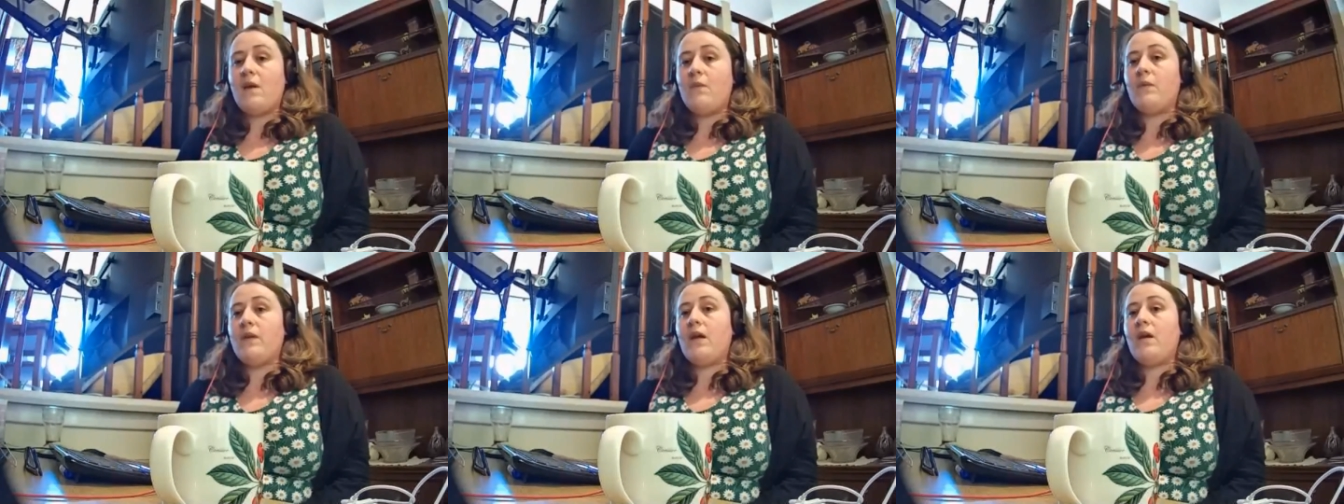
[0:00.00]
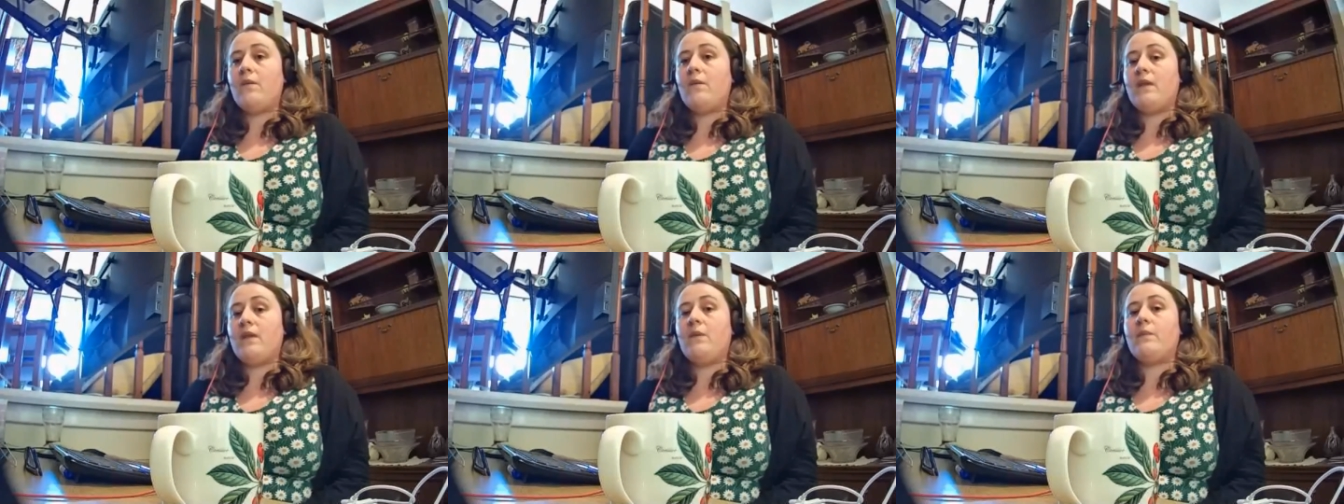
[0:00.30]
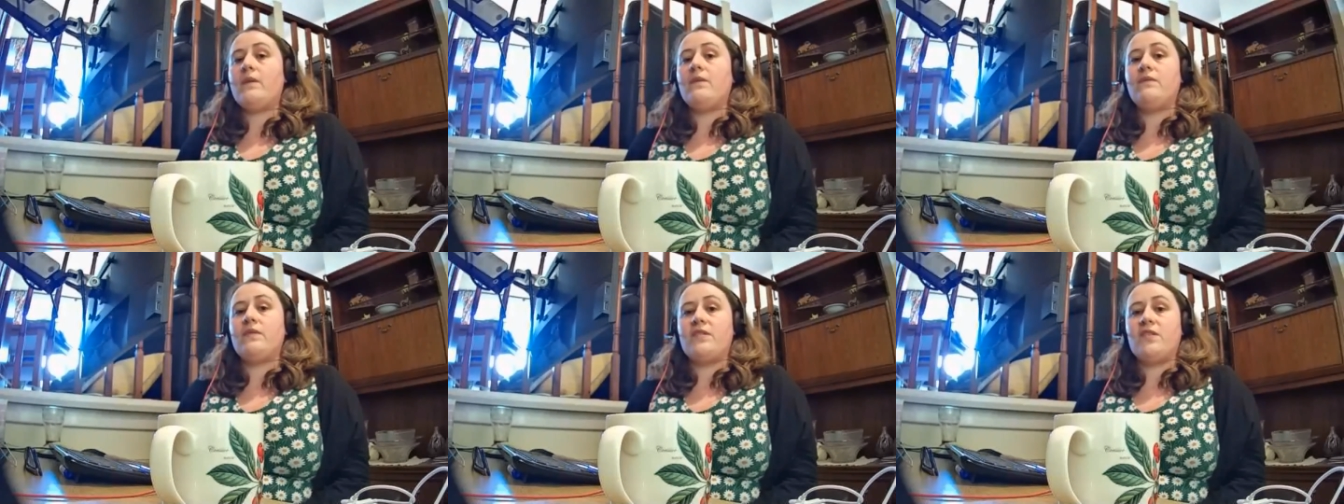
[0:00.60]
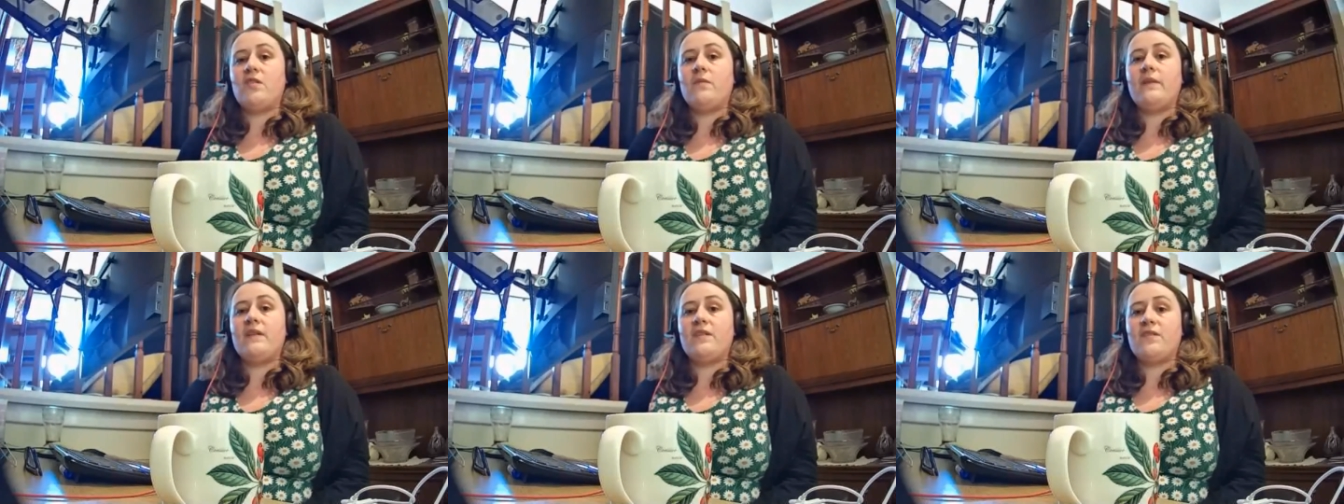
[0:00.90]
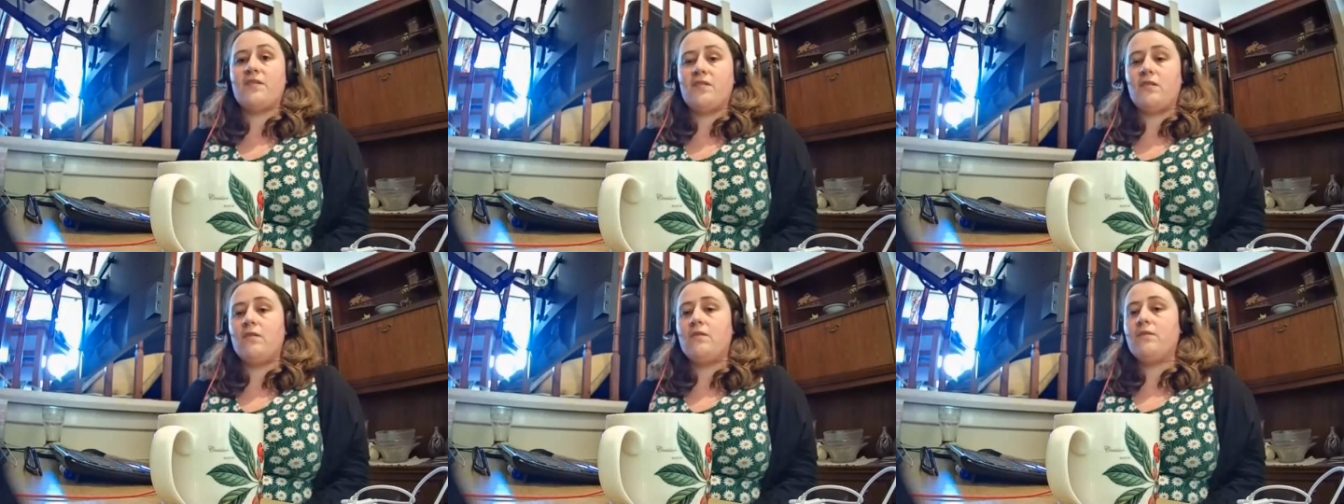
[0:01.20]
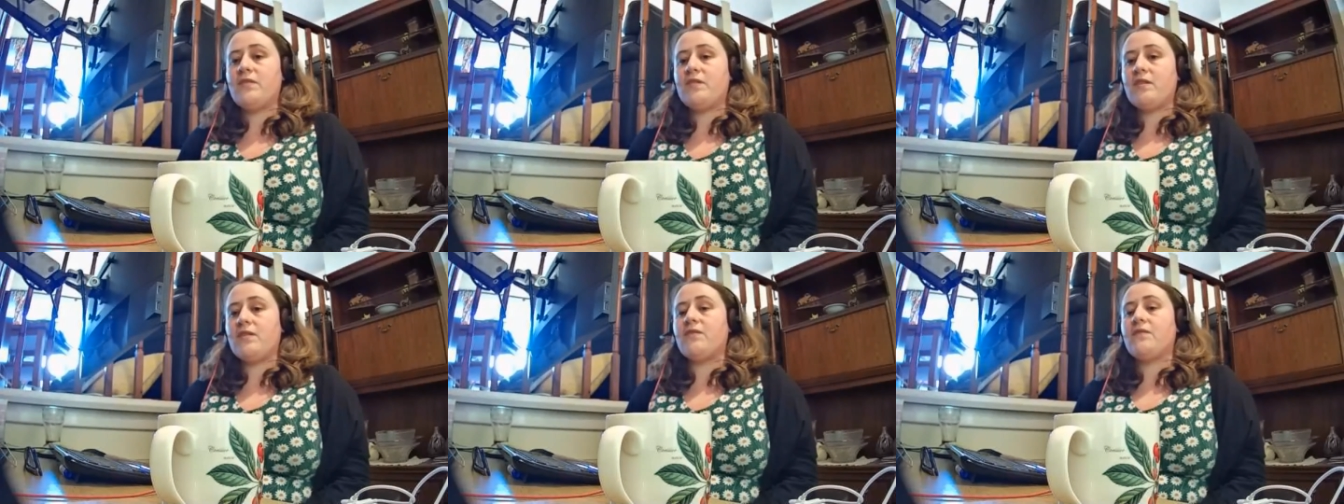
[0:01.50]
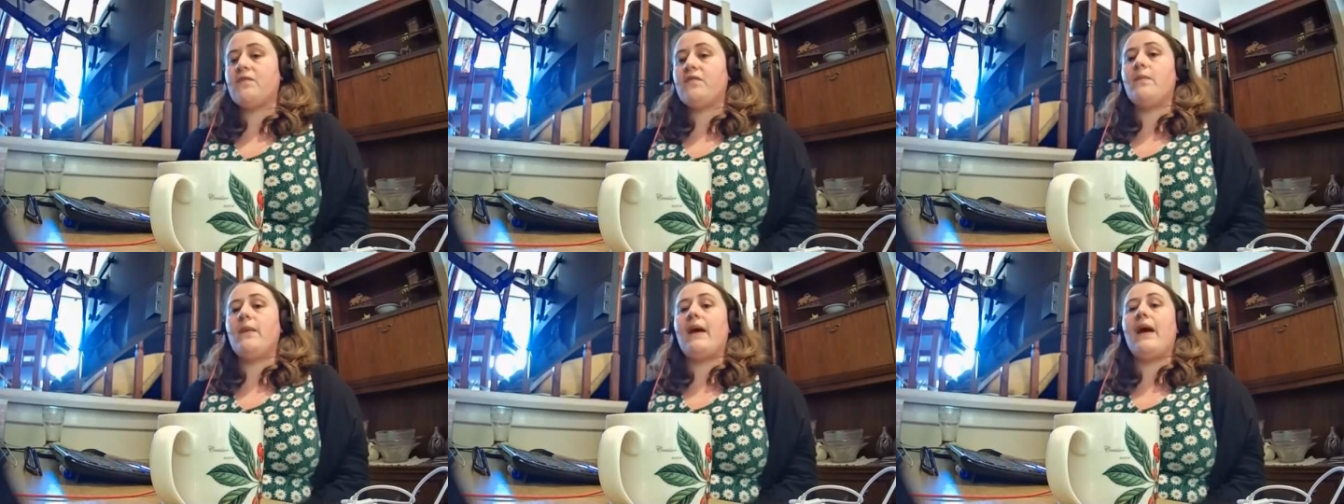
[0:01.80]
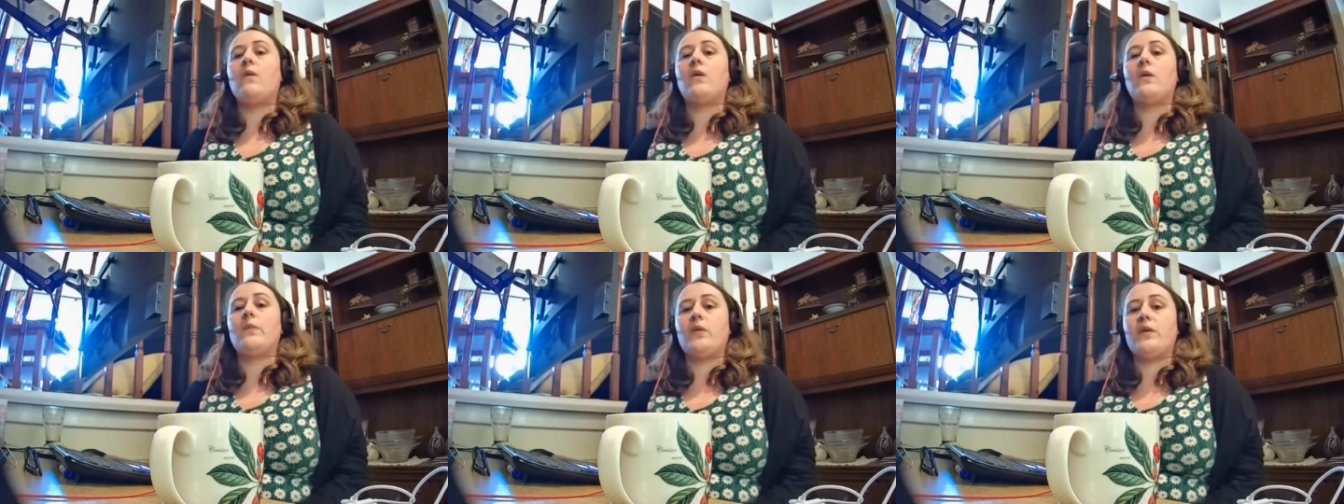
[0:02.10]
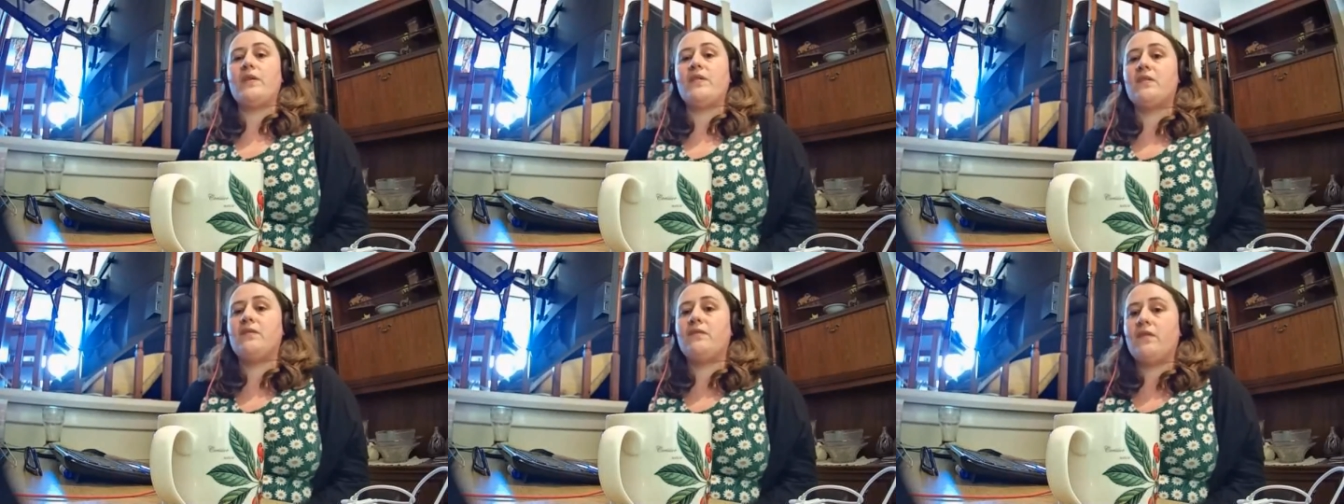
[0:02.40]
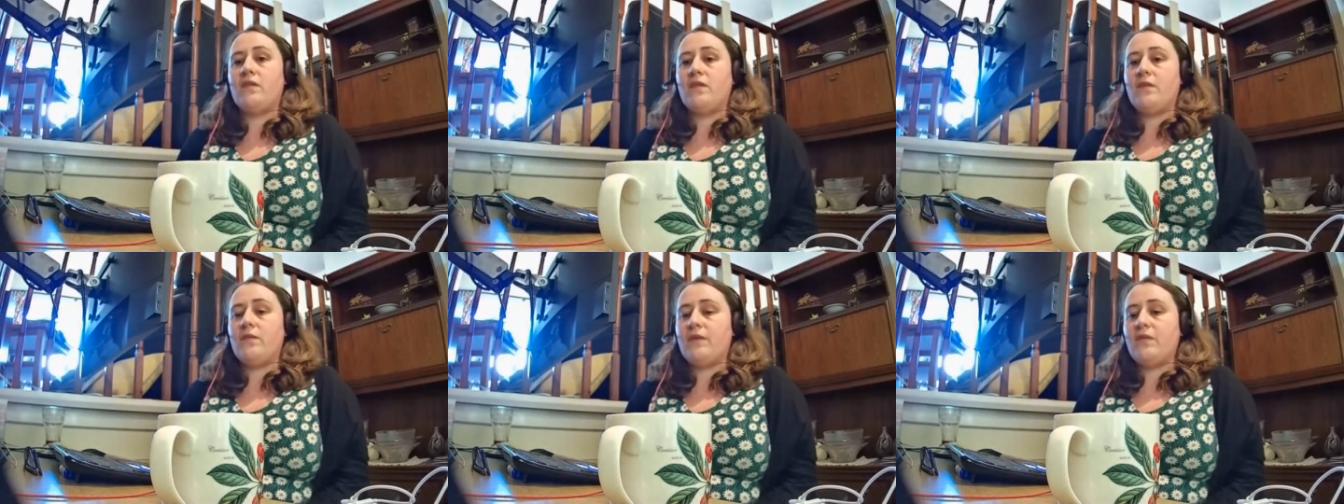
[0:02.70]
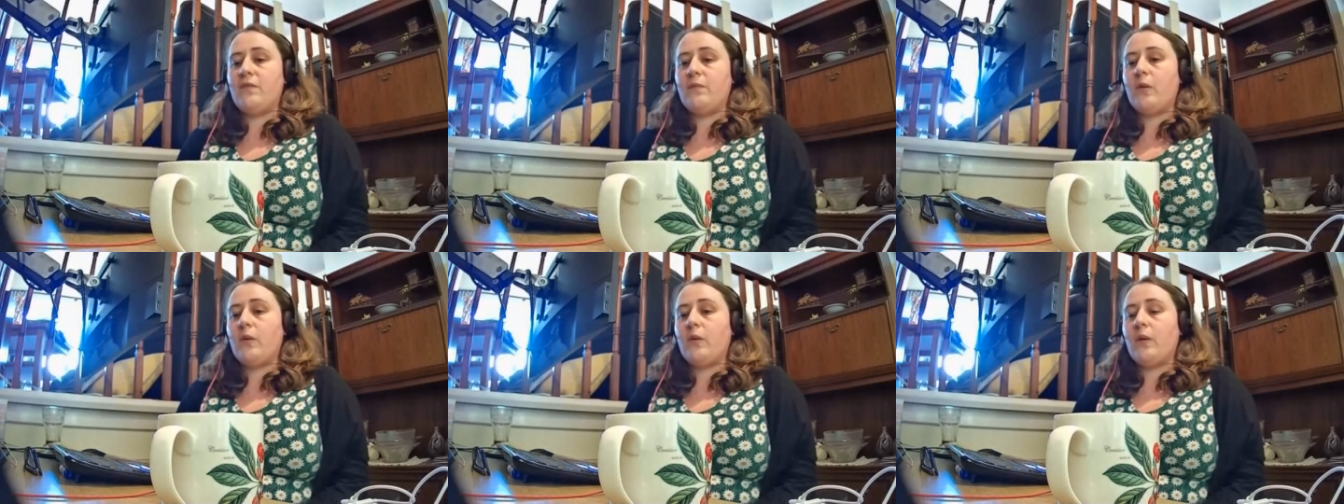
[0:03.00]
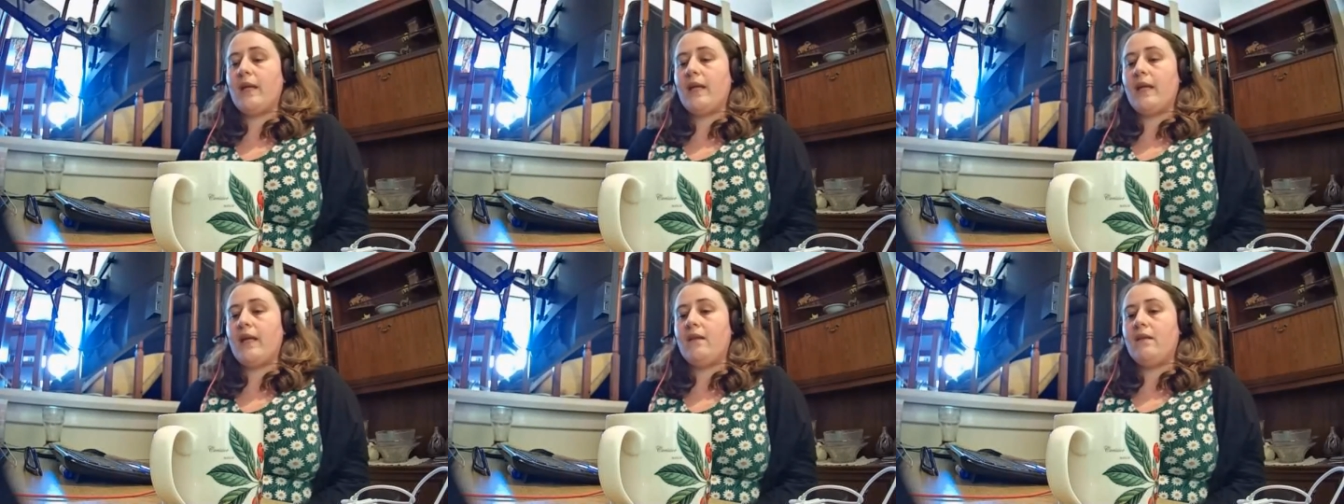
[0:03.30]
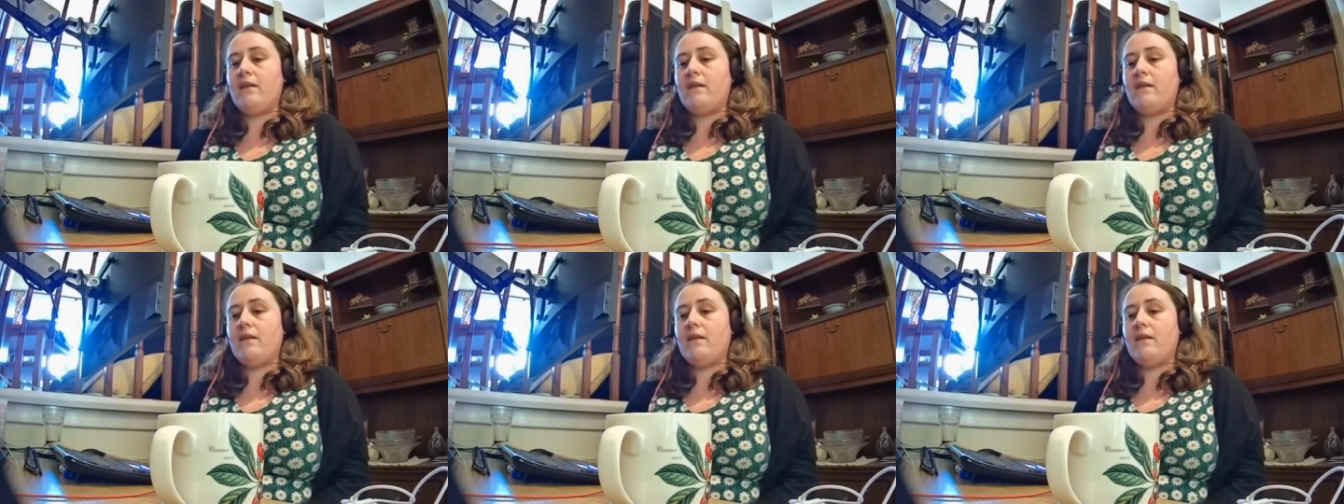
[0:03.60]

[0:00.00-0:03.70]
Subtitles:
We hope they'll be resuming soon. So from our point of view, we've put in,